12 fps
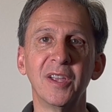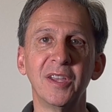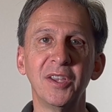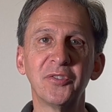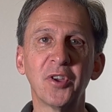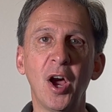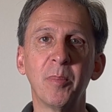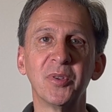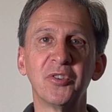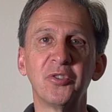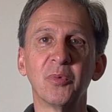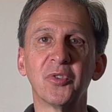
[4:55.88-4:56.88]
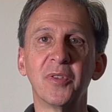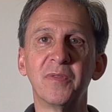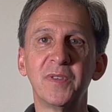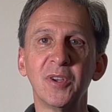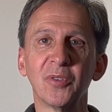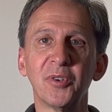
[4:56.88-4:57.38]
his competition was the
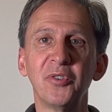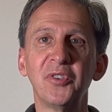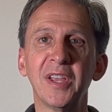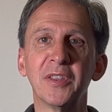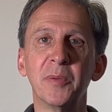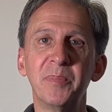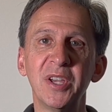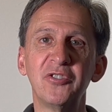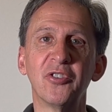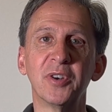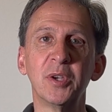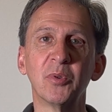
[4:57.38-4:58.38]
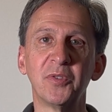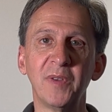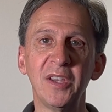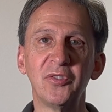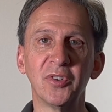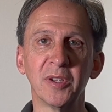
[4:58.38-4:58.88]
fielders and the pitcher he was
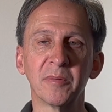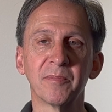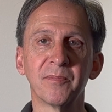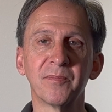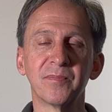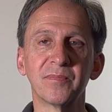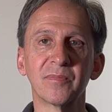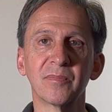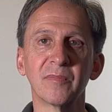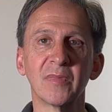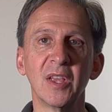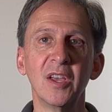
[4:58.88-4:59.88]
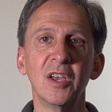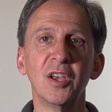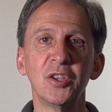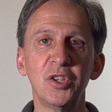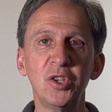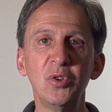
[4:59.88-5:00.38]
facing.
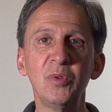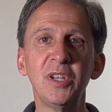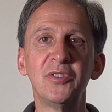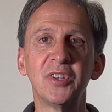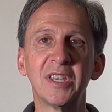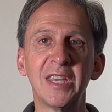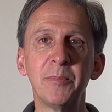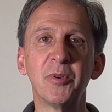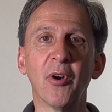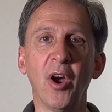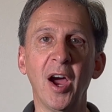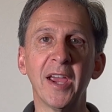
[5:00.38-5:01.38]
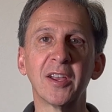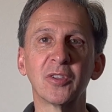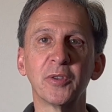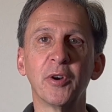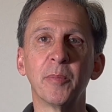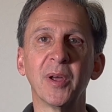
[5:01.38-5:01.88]
you need to keep your eye
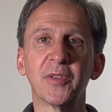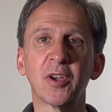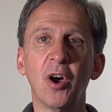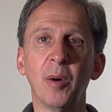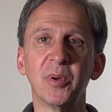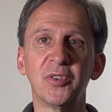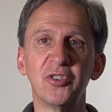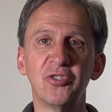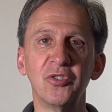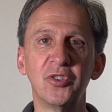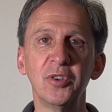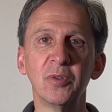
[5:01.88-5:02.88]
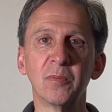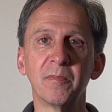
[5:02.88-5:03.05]
clear about the competition too.